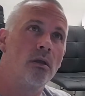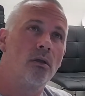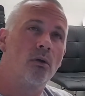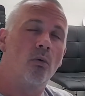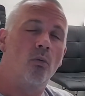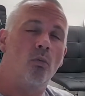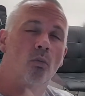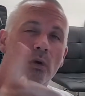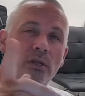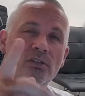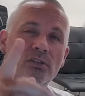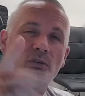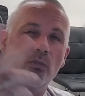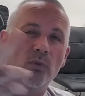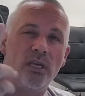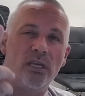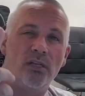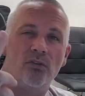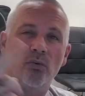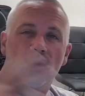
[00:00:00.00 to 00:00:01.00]
once a
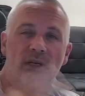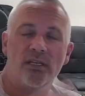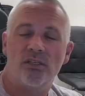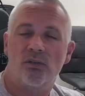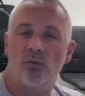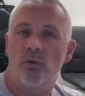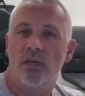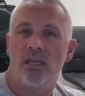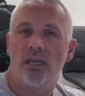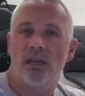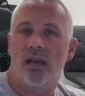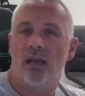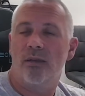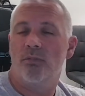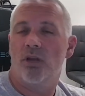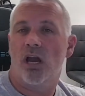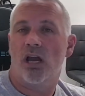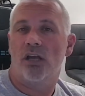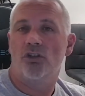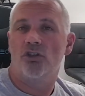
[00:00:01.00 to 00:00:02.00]
week, twice a week. I'm
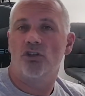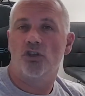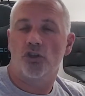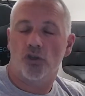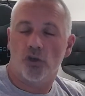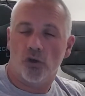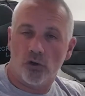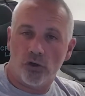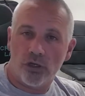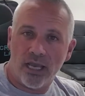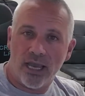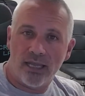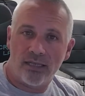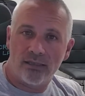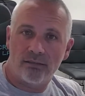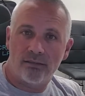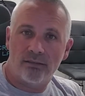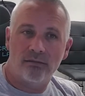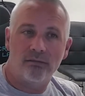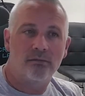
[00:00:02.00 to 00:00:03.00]
not sure
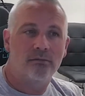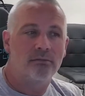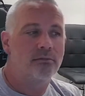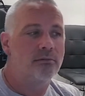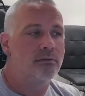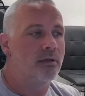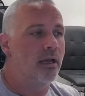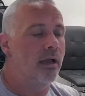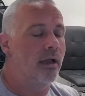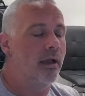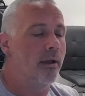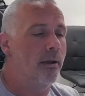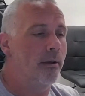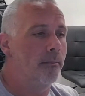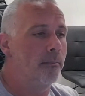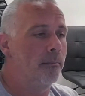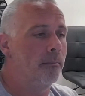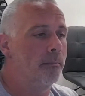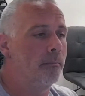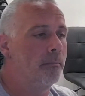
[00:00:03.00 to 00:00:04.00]
yet.
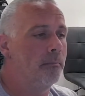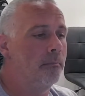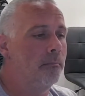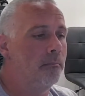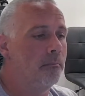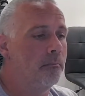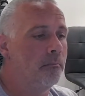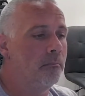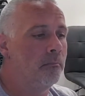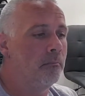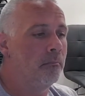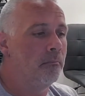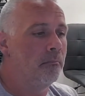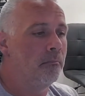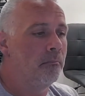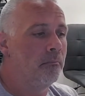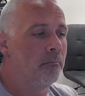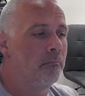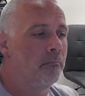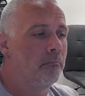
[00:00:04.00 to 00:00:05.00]
Um,
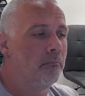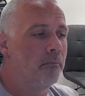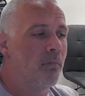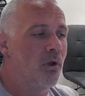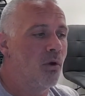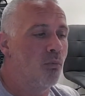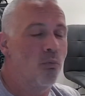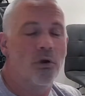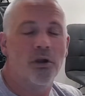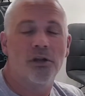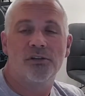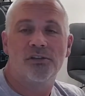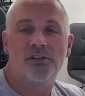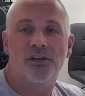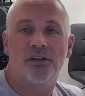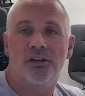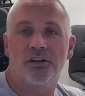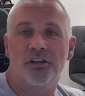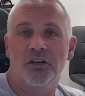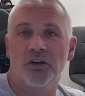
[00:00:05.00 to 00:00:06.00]
where it's
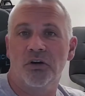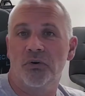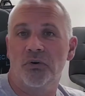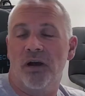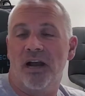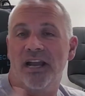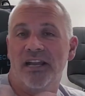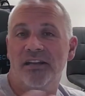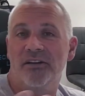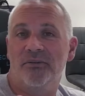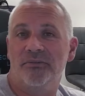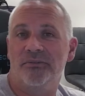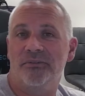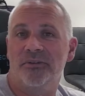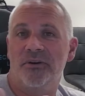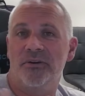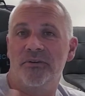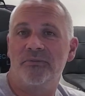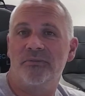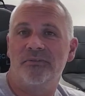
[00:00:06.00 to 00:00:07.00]
going to go, I don't
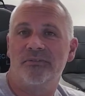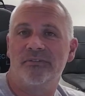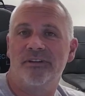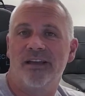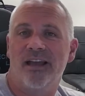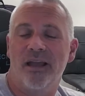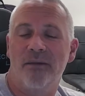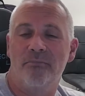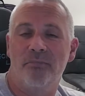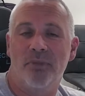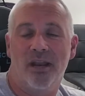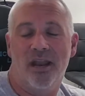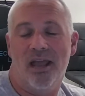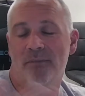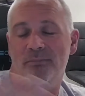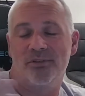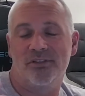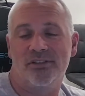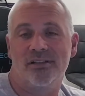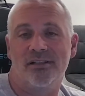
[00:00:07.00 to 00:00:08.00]
know. Uh, but I'm
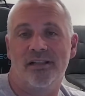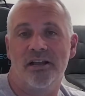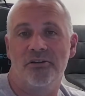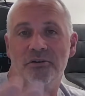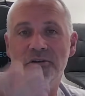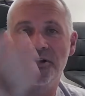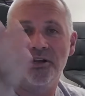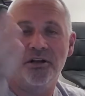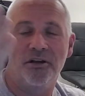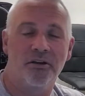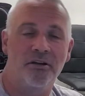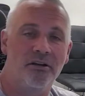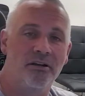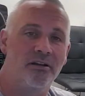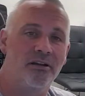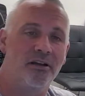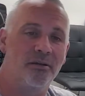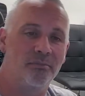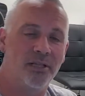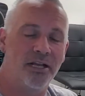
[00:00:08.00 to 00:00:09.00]
just glad you're here.
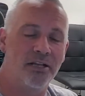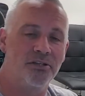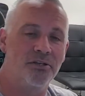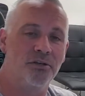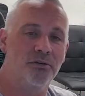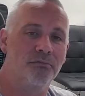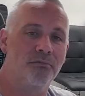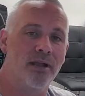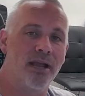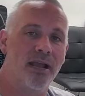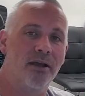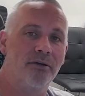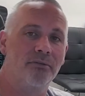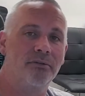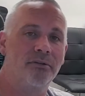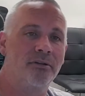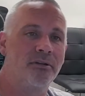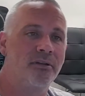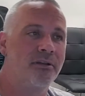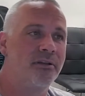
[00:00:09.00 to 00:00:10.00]
I'm glad you're around.
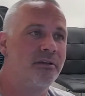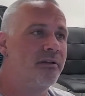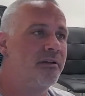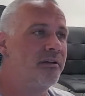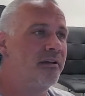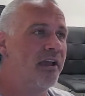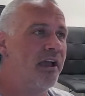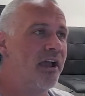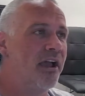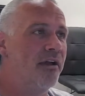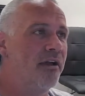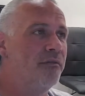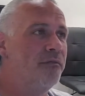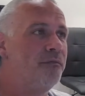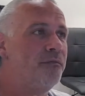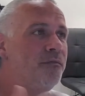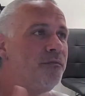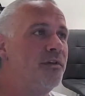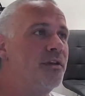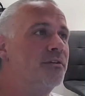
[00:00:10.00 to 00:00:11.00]
Uh,
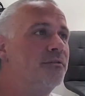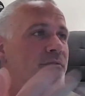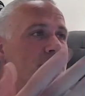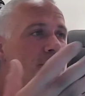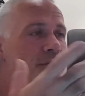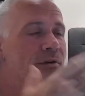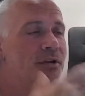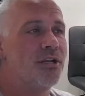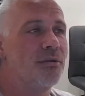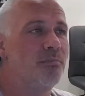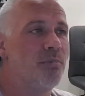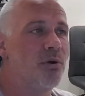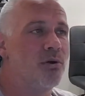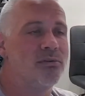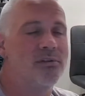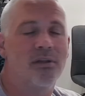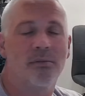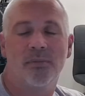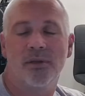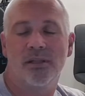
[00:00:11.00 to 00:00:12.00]
feel free to post
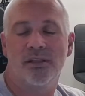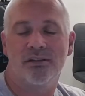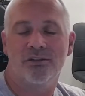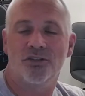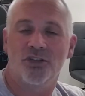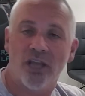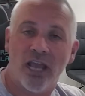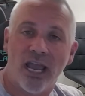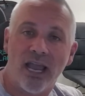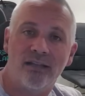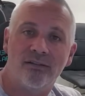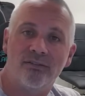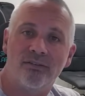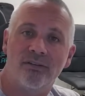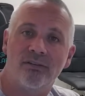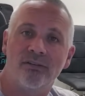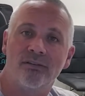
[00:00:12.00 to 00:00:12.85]
up in the chat.